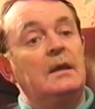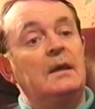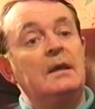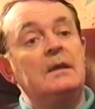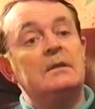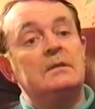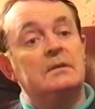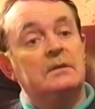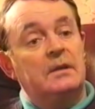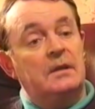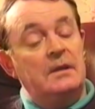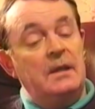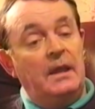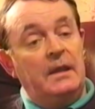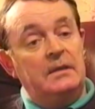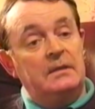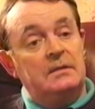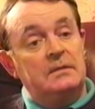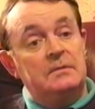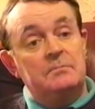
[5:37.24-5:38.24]

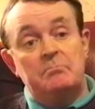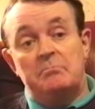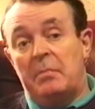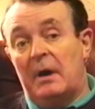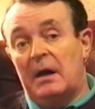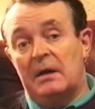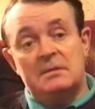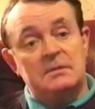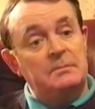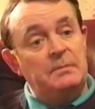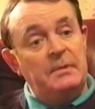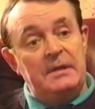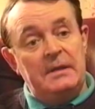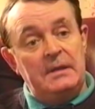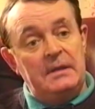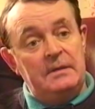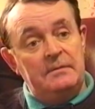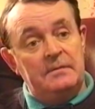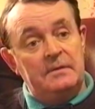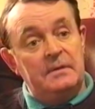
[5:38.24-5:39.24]
interconnected, possibly
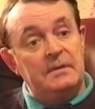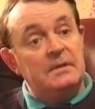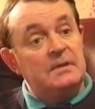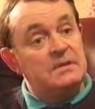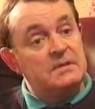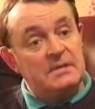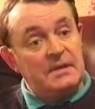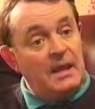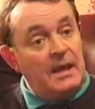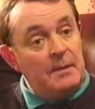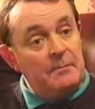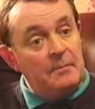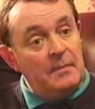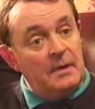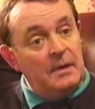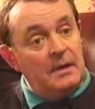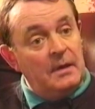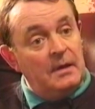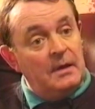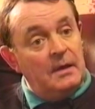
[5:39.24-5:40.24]
even the same.
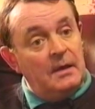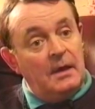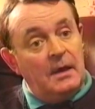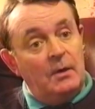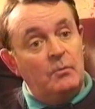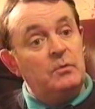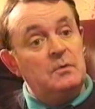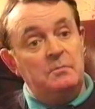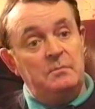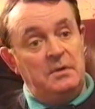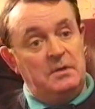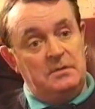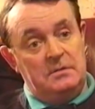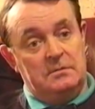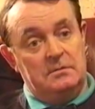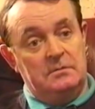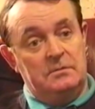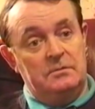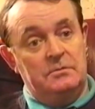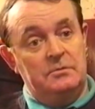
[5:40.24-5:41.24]
I wouldn't be at
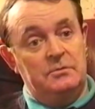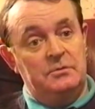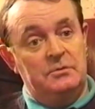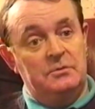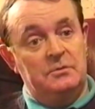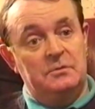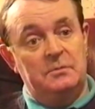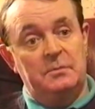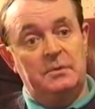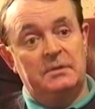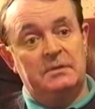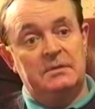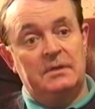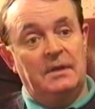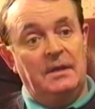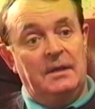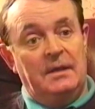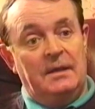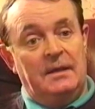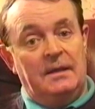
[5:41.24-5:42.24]
all too sure, but
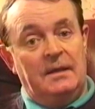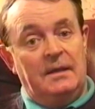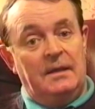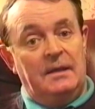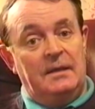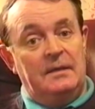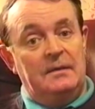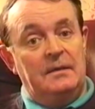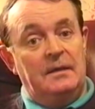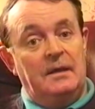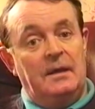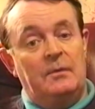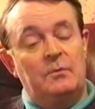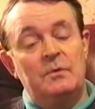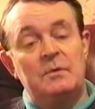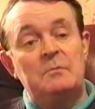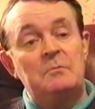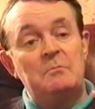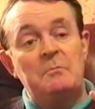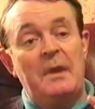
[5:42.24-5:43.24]
I
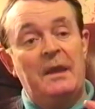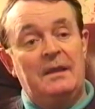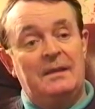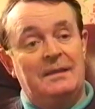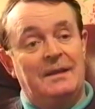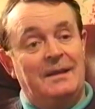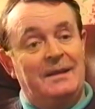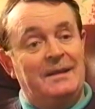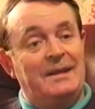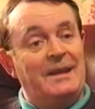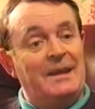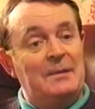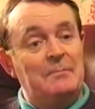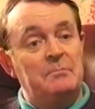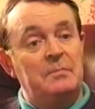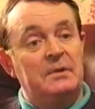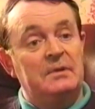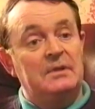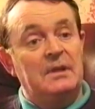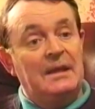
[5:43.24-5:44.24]
wouldn't make that claim,
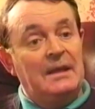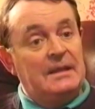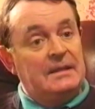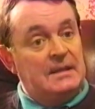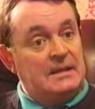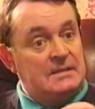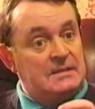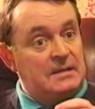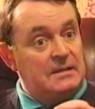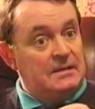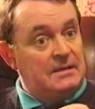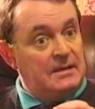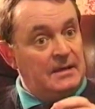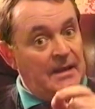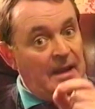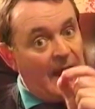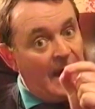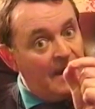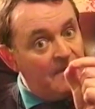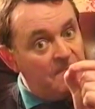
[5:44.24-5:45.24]
but they
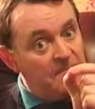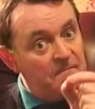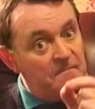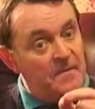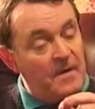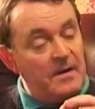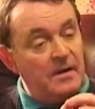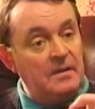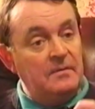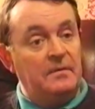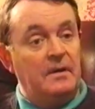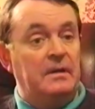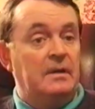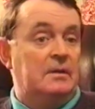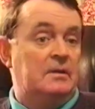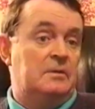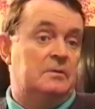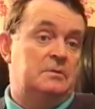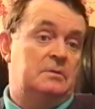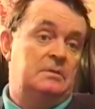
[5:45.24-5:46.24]
certainly are very, very
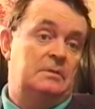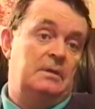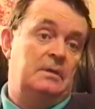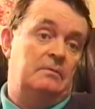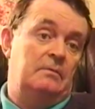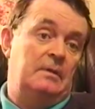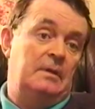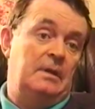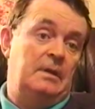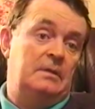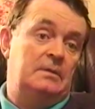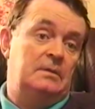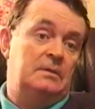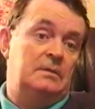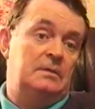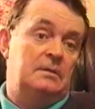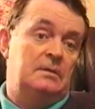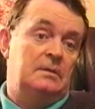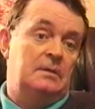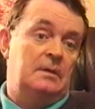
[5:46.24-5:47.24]
closely related.
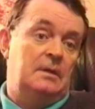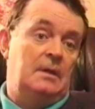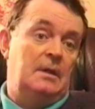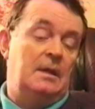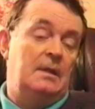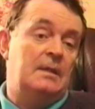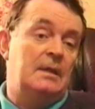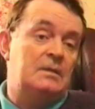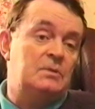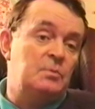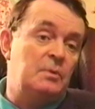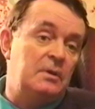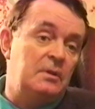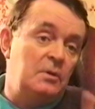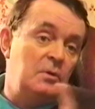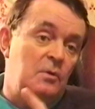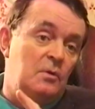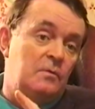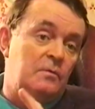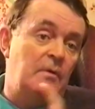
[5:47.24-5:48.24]
And that's where
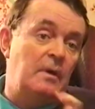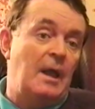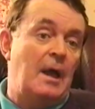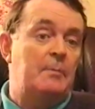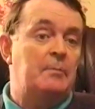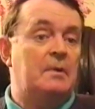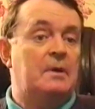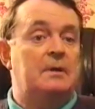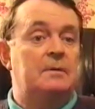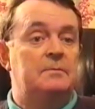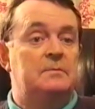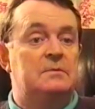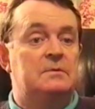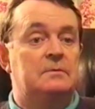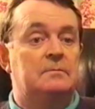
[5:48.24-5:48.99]
the overlap comes.